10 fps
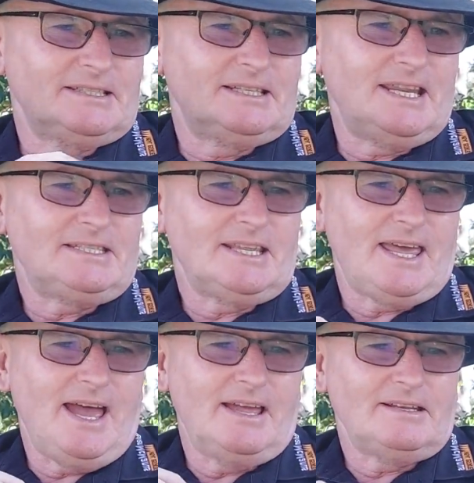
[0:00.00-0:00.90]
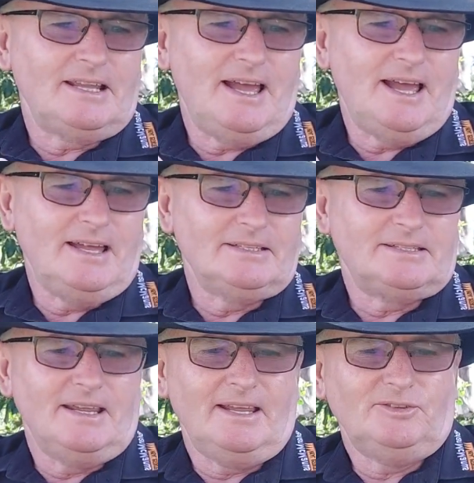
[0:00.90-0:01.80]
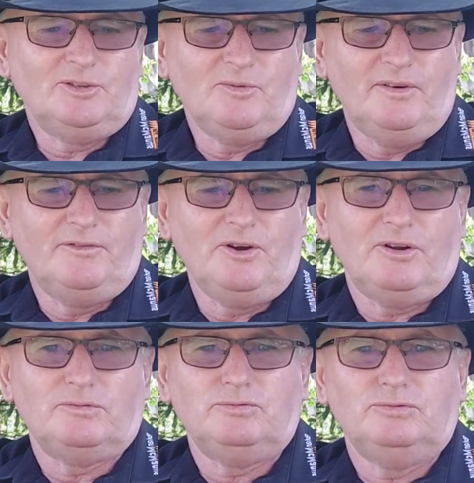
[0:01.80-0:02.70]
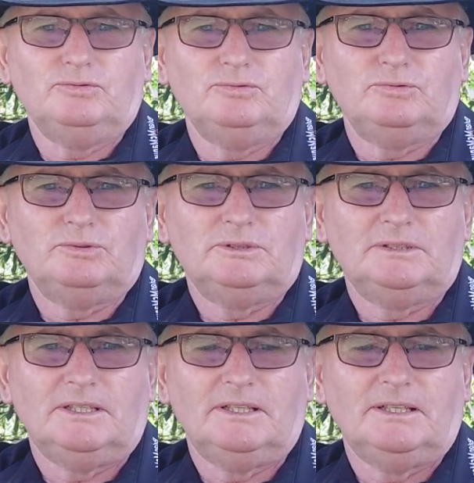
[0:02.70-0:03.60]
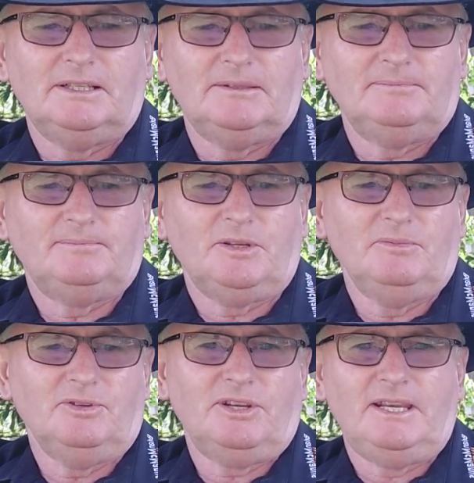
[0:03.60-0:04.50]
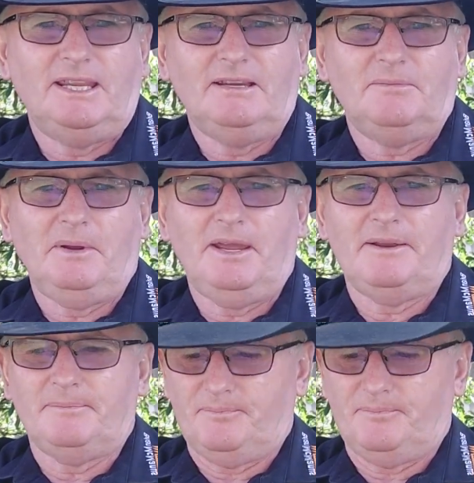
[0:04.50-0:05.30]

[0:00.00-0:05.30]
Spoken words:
Get to the hard thing. We've got, I'm looking here about